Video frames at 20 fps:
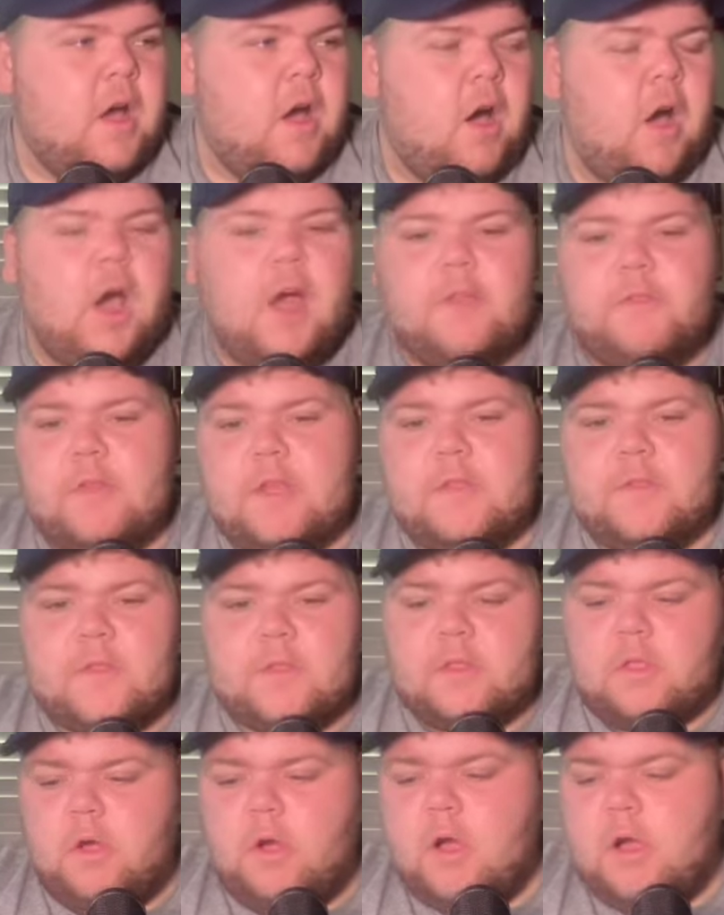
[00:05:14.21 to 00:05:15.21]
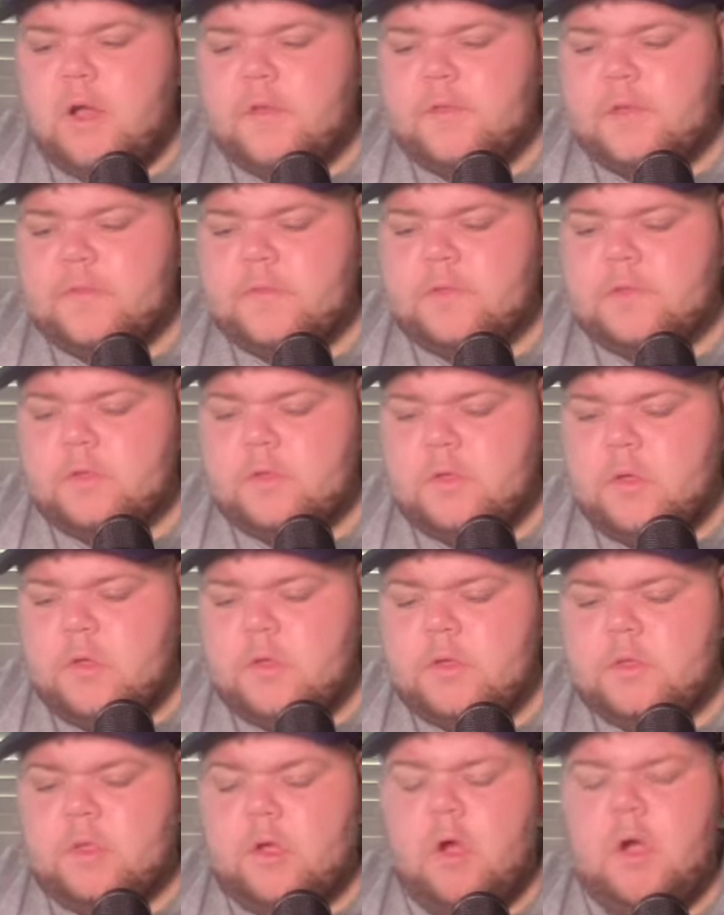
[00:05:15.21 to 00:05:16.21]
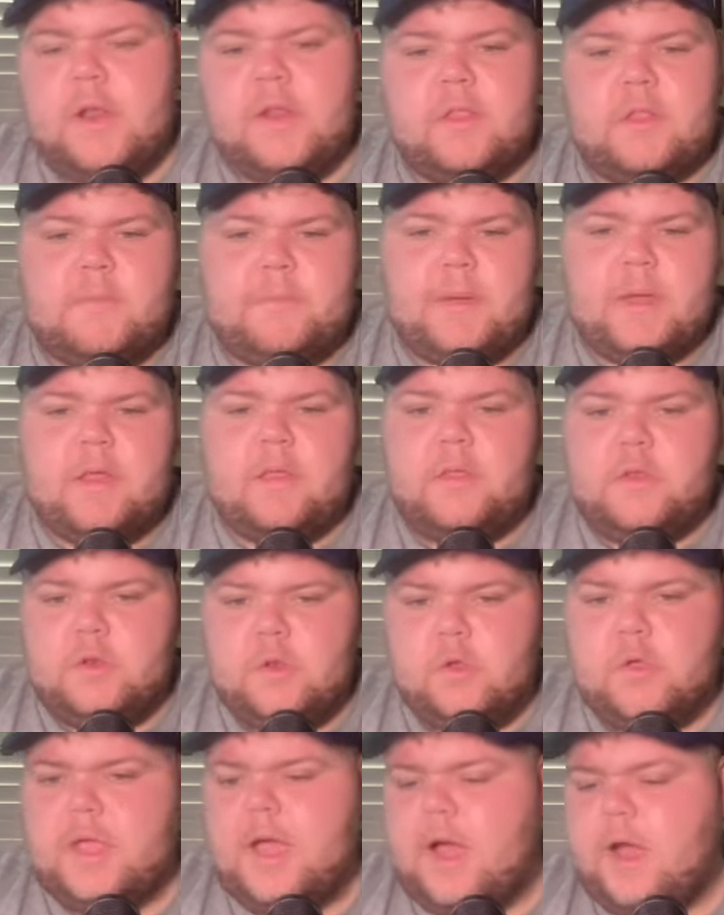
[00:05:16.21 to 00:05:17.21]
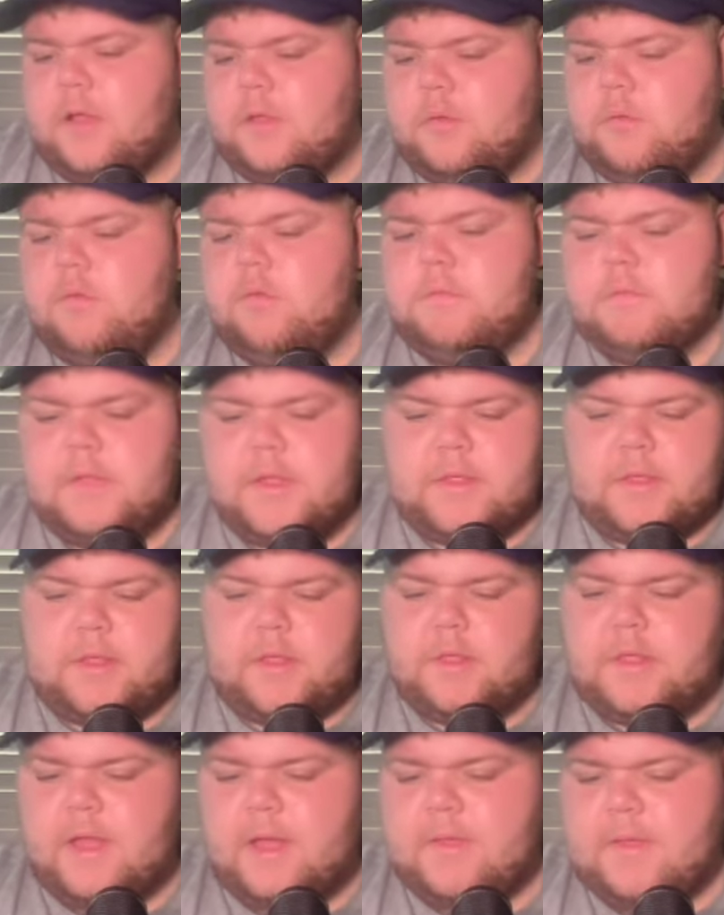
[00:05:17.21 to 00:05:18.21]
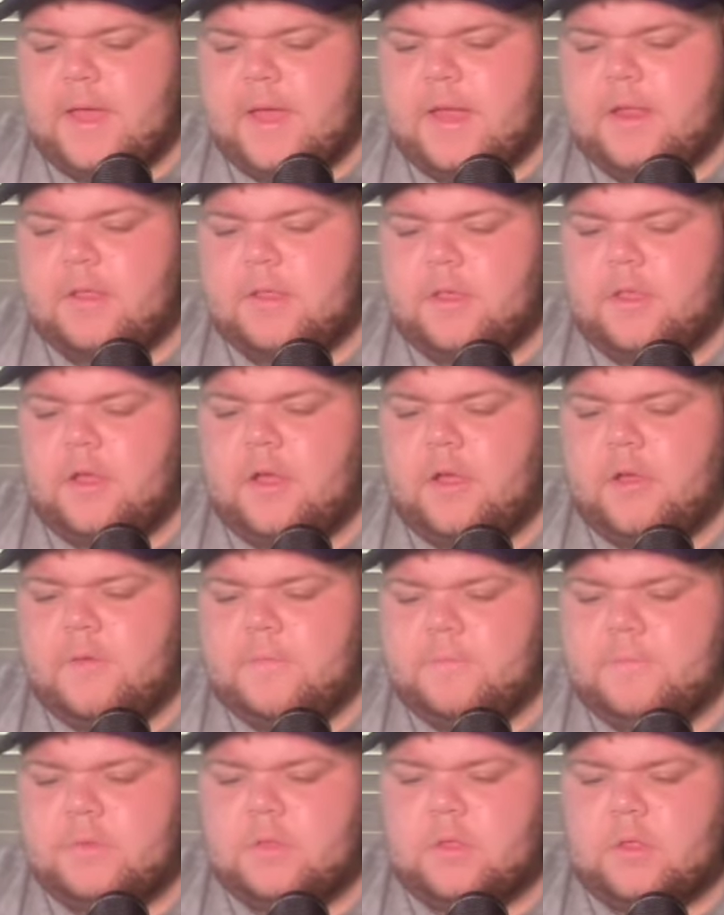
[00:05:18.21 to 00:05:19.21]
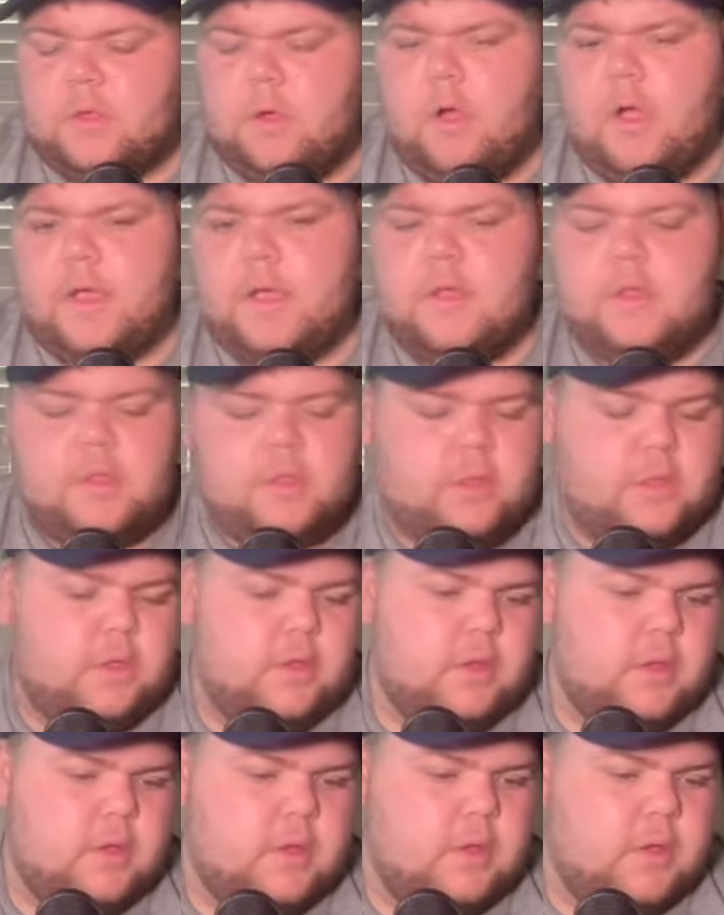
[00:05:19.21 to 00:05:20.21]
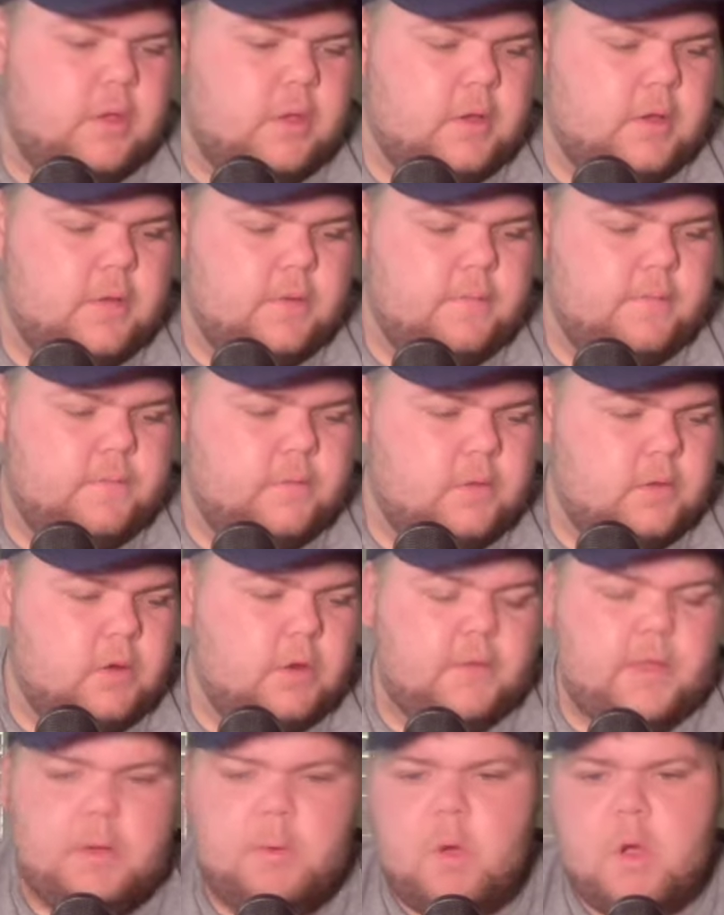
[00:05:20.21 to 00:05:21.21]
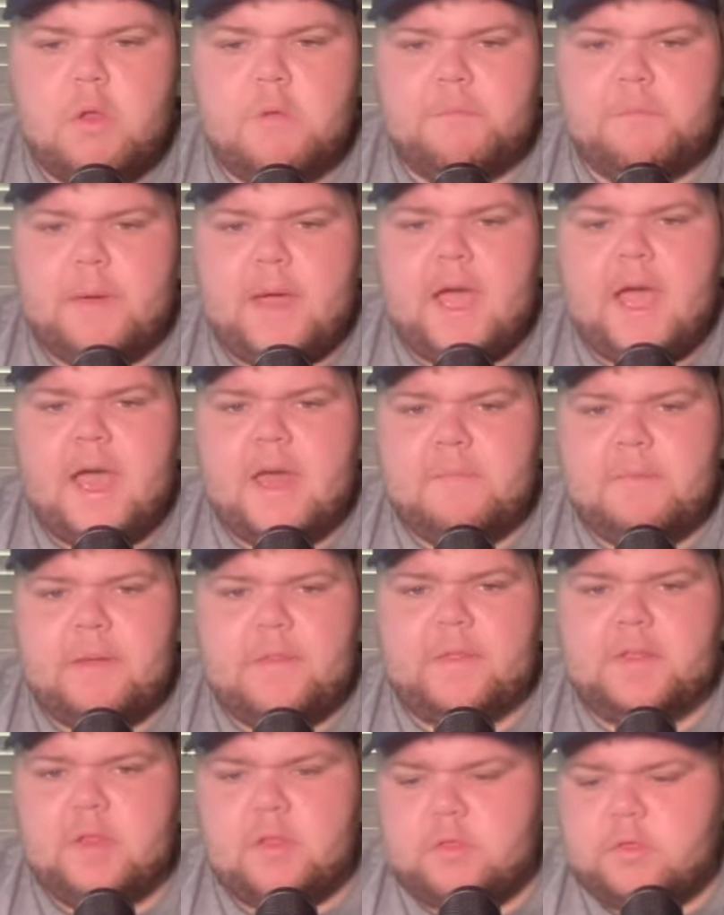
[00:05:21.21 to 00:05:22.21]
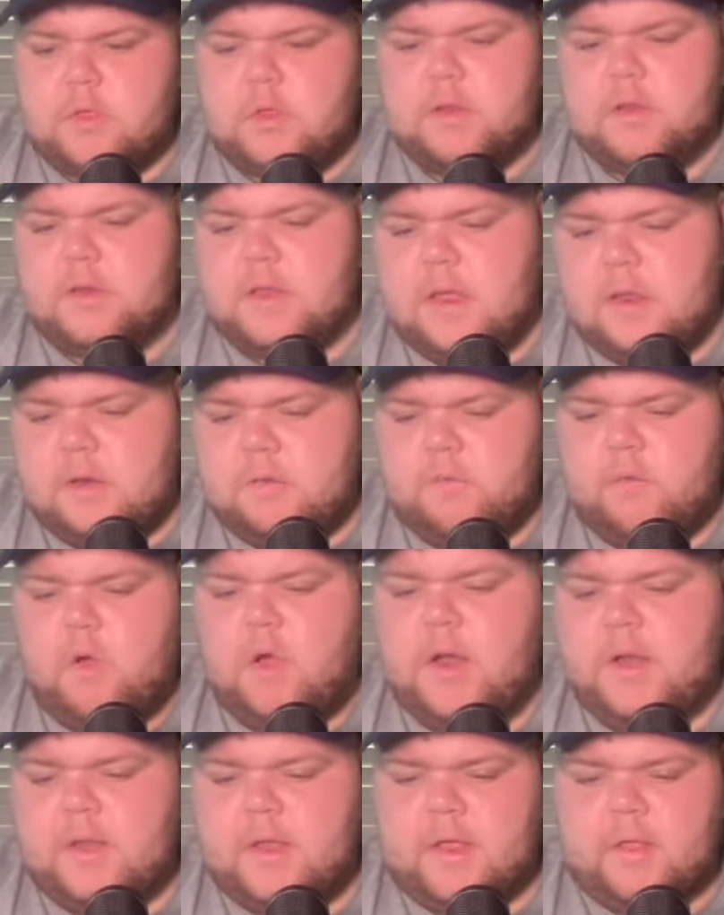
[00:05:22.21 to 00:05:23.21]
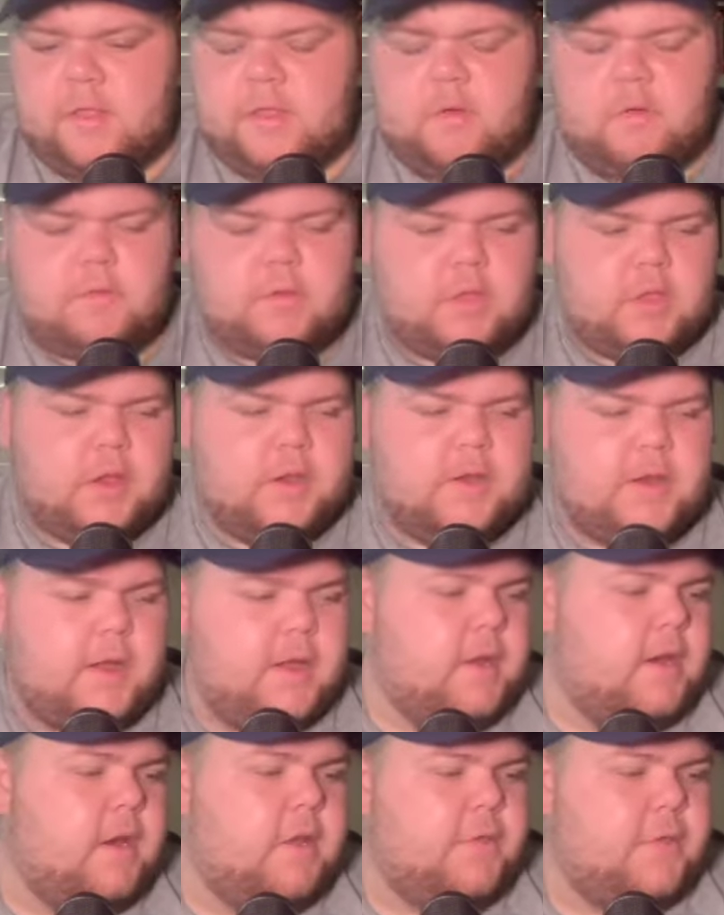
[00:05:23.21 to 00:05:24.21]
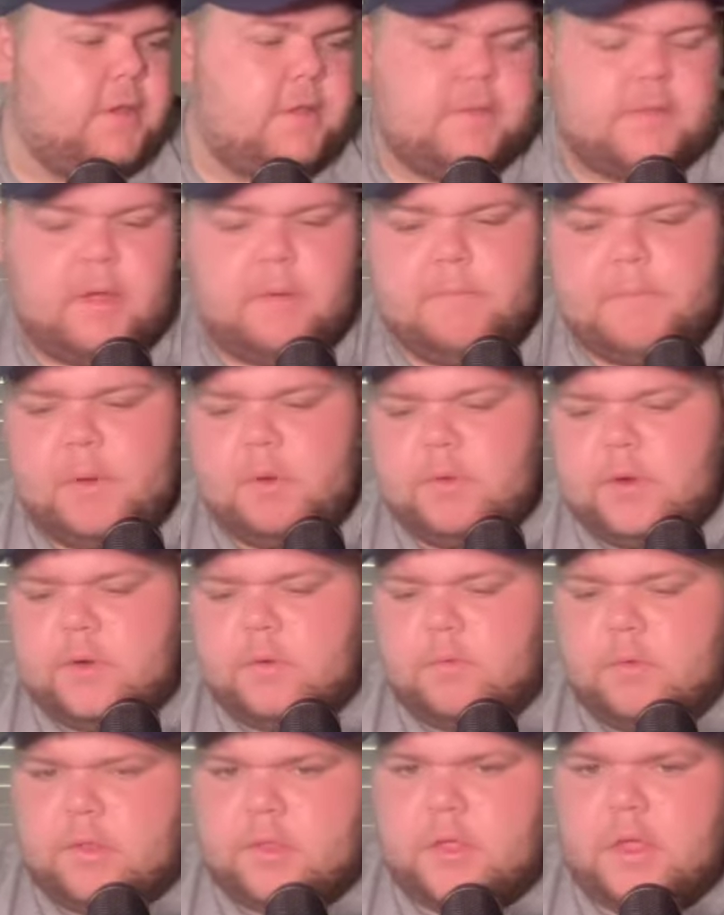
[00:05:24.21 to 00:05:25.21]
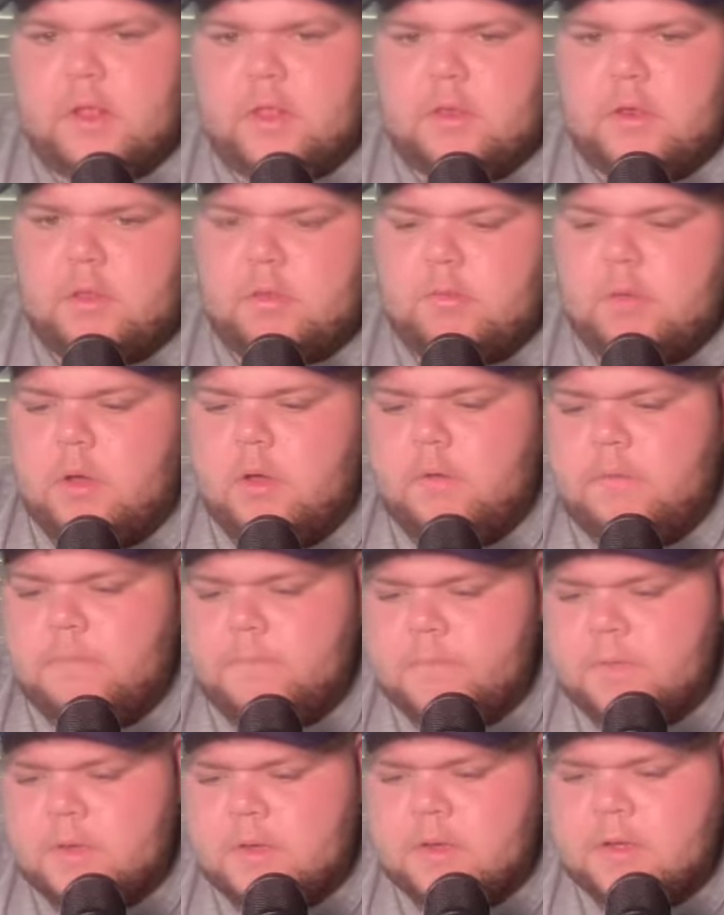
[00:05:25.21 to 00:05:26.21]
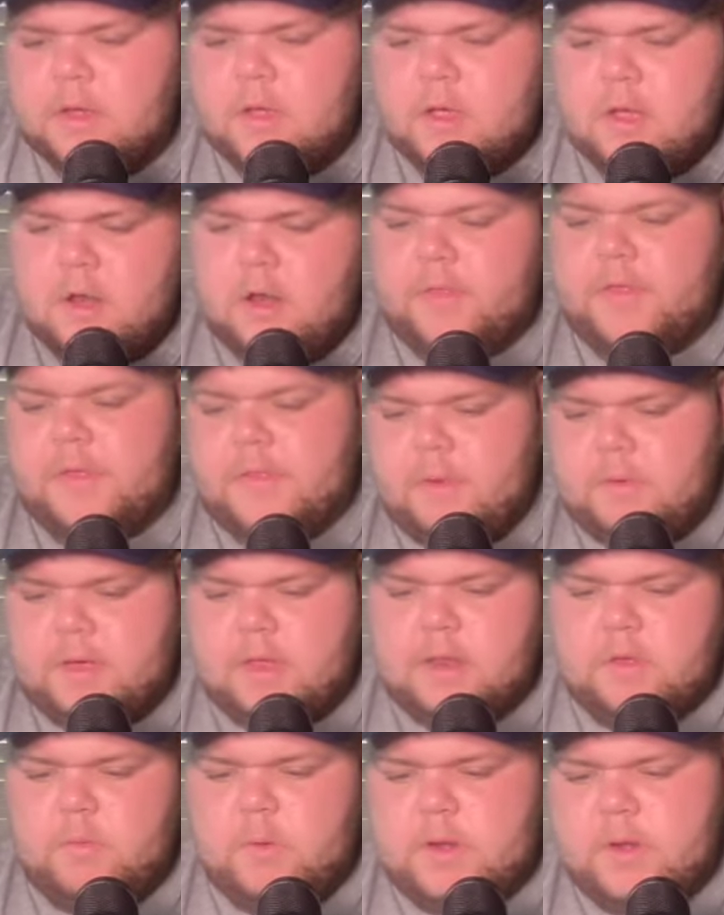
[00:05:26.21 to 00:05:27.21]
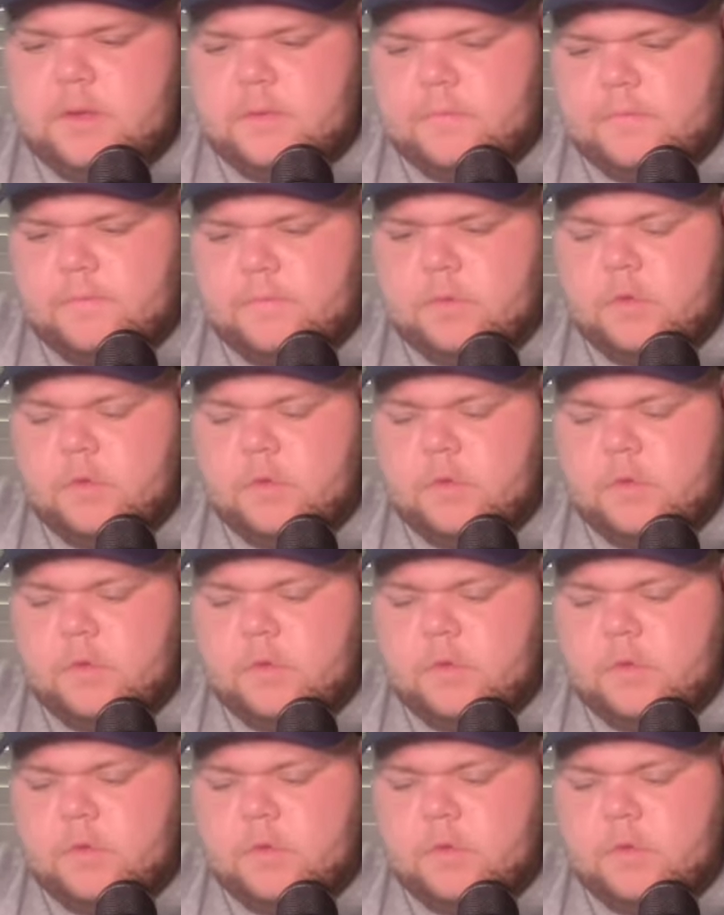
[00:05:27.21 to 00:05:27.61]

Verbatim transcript: I think the I think New, Titans are better than Newcastle. Let's just say that. So the Tigers, you know, they weren't bad, but they just didn't get it right. Yes, on Sunday, and I think they'll build into a season as well. I don't think they'll get a win.